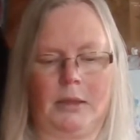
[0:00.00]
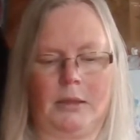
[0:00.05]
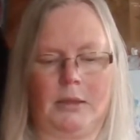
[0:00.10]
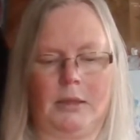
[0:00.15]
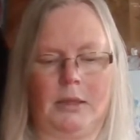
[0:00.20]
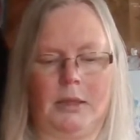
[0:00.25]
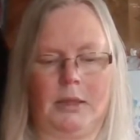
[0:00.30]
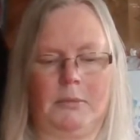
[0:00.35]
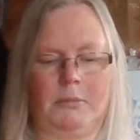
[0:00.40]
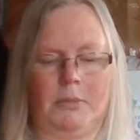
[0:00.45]

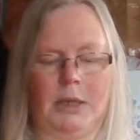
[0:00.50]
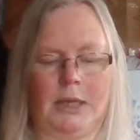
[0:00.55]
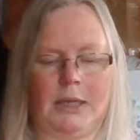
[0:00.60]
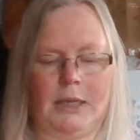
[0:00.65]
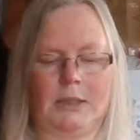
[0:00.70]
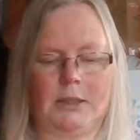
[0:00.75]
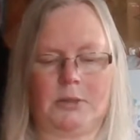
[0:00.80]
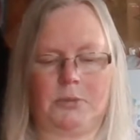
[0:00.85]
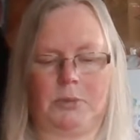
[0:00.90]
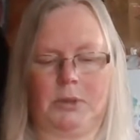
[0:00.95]

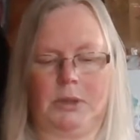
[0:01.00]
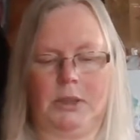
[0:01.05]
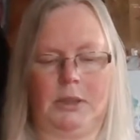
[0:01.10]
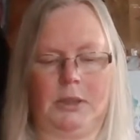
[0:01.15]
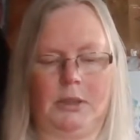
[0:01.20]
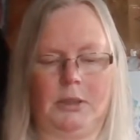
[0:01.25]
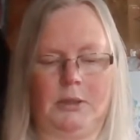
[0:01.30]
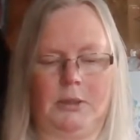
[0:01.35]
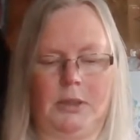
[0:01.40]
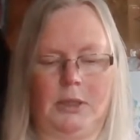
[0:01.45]
last
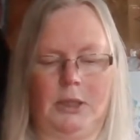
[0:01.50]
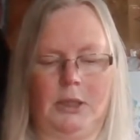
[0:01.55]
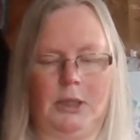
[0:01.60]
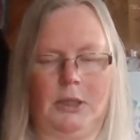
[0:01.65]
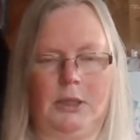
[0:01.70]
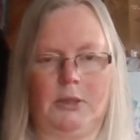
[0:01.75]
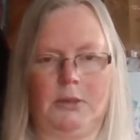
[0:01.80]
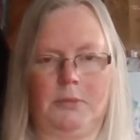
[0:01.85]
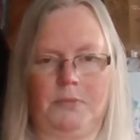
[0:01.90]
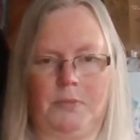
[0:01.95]
week,
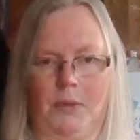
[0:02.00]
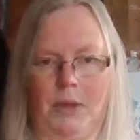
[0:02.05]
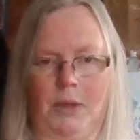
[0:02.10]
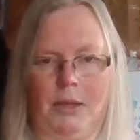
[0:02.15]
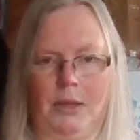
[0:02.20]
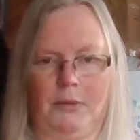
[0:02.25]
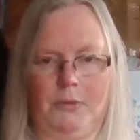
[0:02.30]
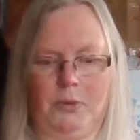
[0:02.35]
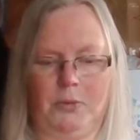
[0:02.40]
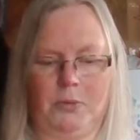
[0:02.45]
and
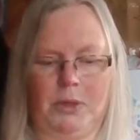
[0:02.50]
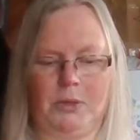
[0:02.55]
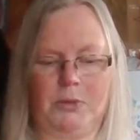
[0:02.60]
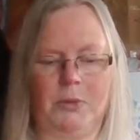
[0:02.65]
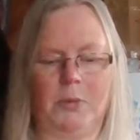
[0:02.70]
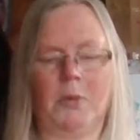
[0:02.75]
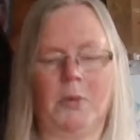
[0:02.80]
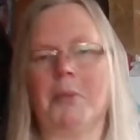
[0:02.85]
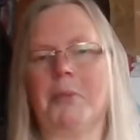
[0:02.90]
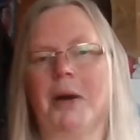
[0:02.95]
if you're
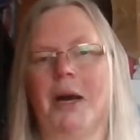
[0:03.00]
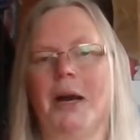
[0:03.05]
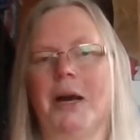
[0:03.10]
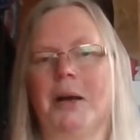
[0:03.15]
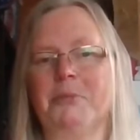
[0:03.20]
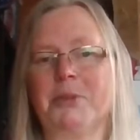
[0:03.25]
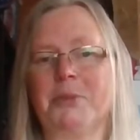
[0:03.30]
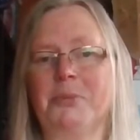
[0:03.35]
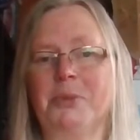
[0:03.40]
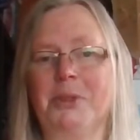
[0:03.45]
wondering why my
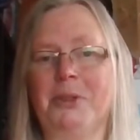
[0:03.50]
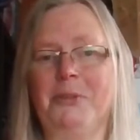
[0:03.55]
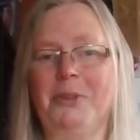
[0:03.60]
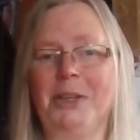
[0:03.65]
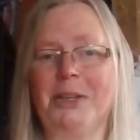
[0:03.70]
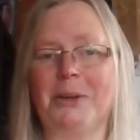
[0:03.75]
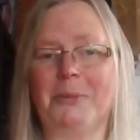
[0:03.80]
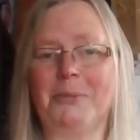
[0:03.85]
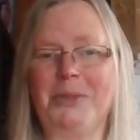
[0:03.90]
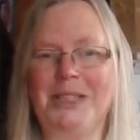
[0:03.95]
arms are
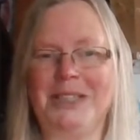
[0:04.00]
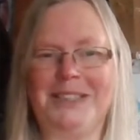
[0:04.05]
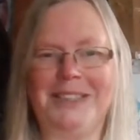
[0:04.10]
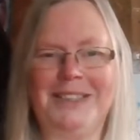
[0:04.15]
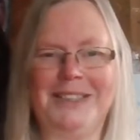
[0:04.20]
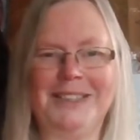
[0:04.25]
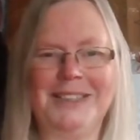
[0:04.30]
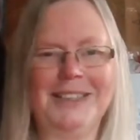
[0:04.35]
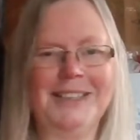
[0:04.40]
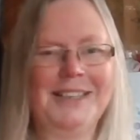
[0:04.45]
moving, I'm knitting.